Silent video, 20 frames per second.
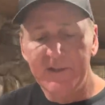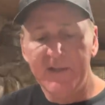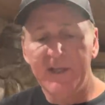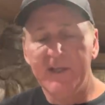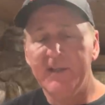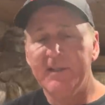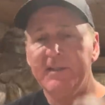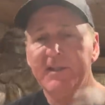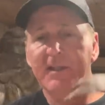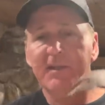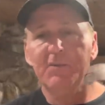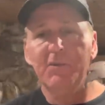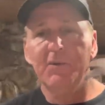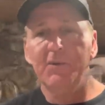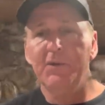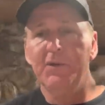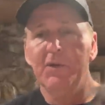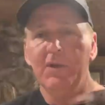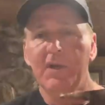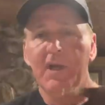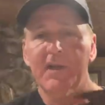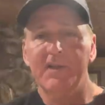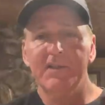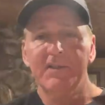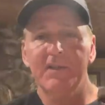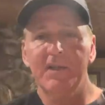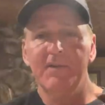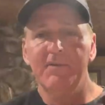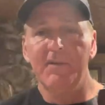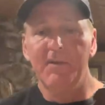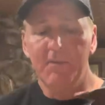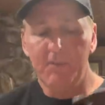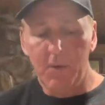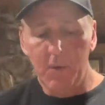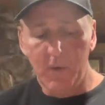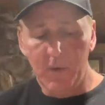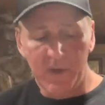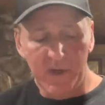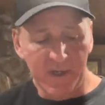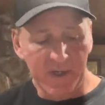Like I said, we'll do a lot of stuff on
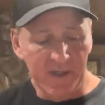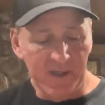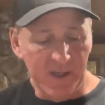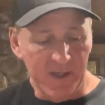pork.